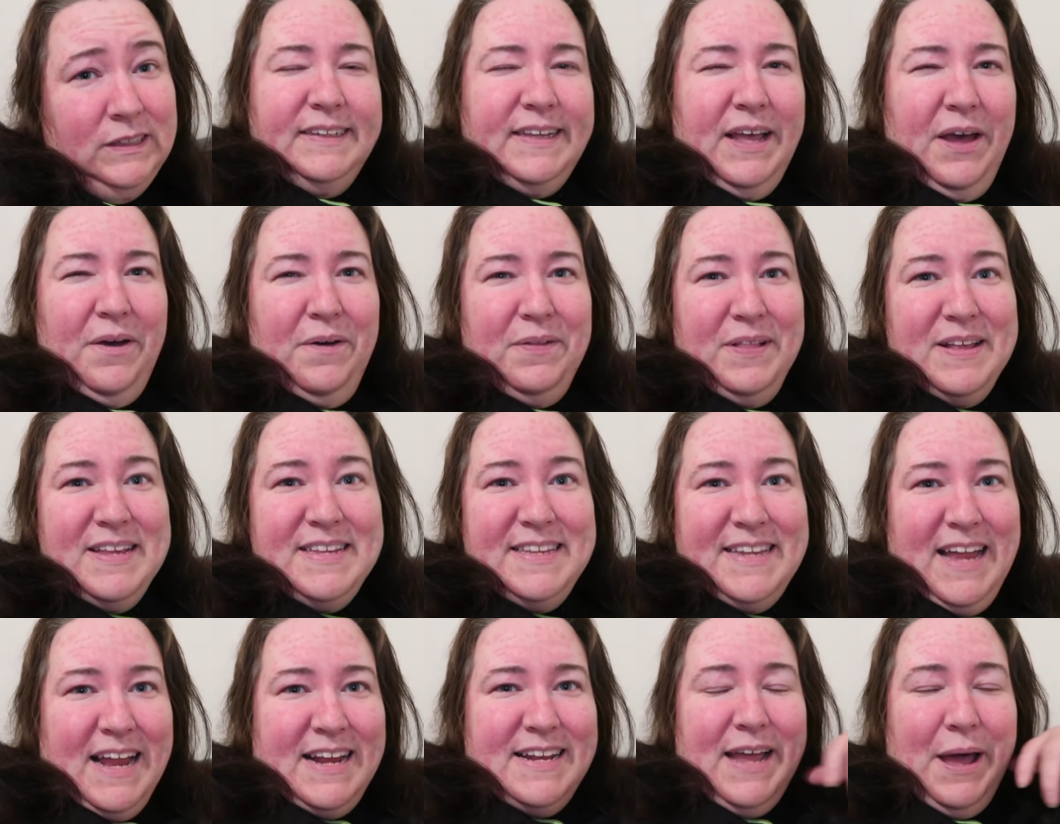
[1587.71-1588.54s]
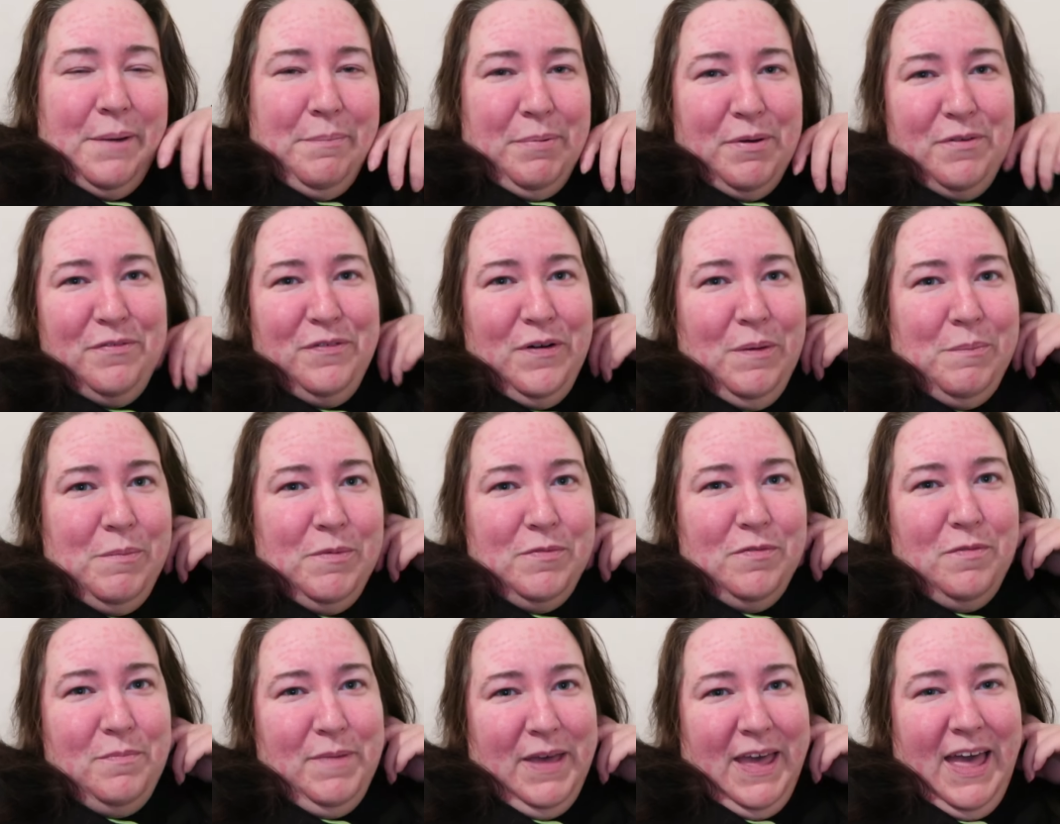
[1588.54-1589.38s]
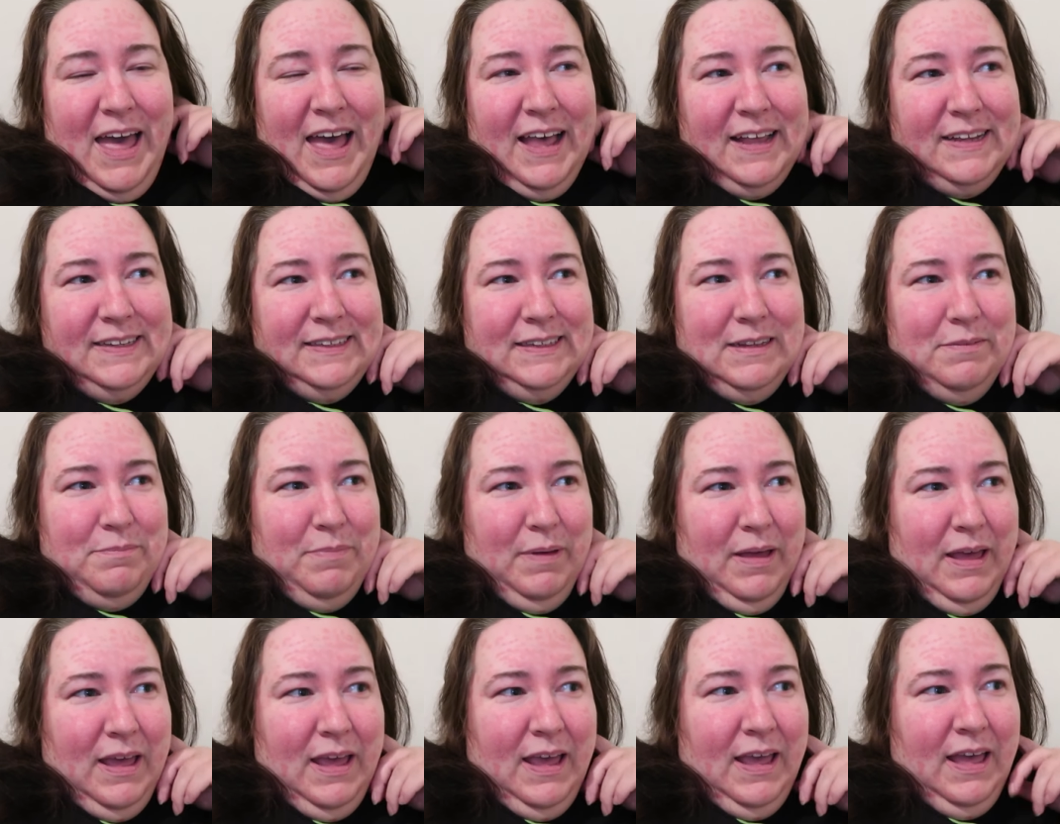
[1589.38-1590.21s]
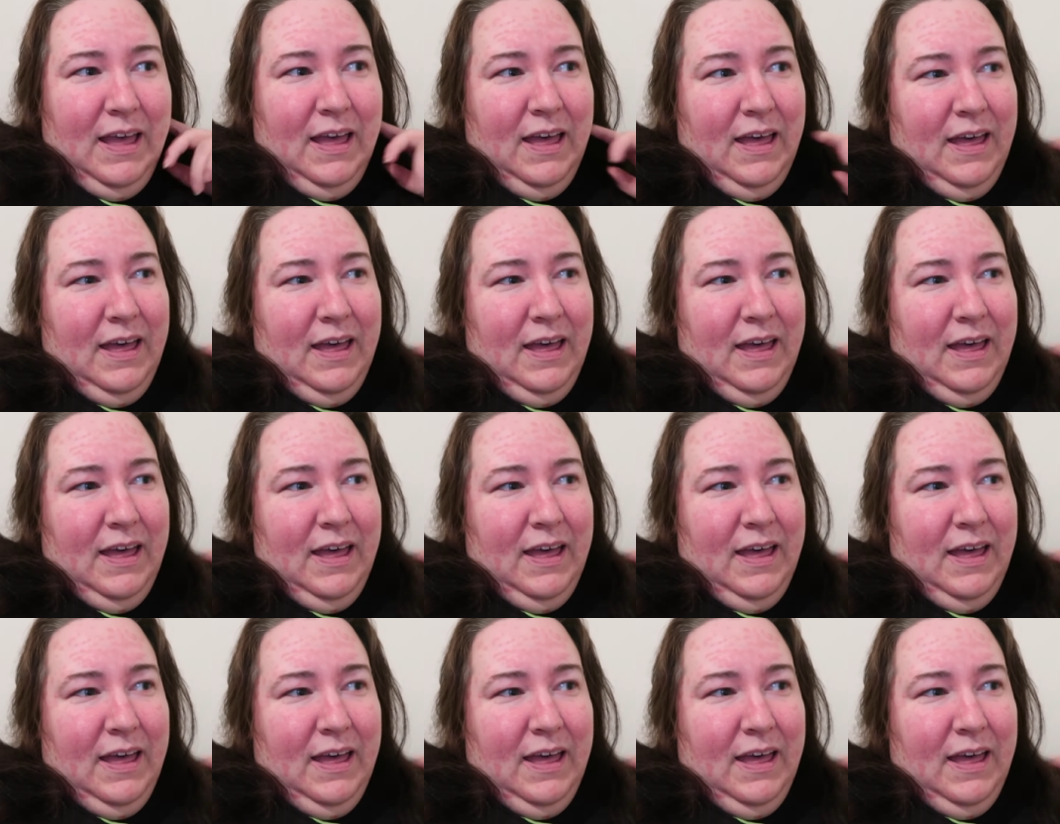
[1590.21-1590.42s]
So the standout performer for me has to be